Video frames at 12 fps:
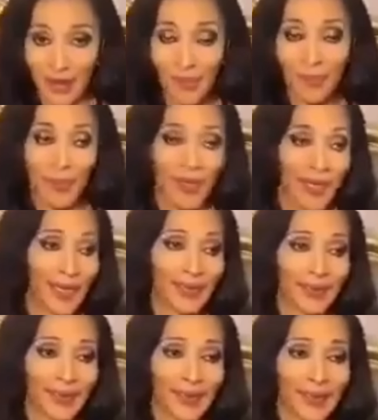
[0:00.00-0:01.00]

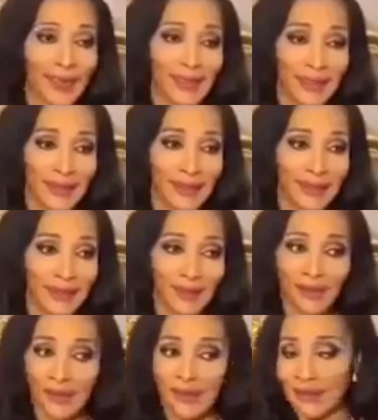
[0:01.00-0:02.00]
comprehend uh,
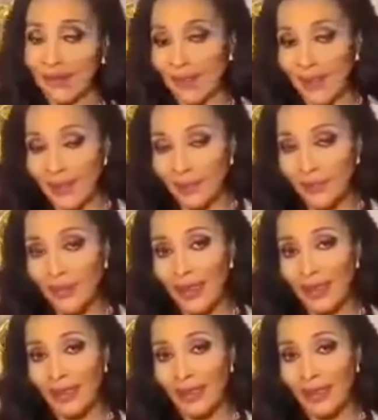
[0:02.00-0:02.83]
the, the term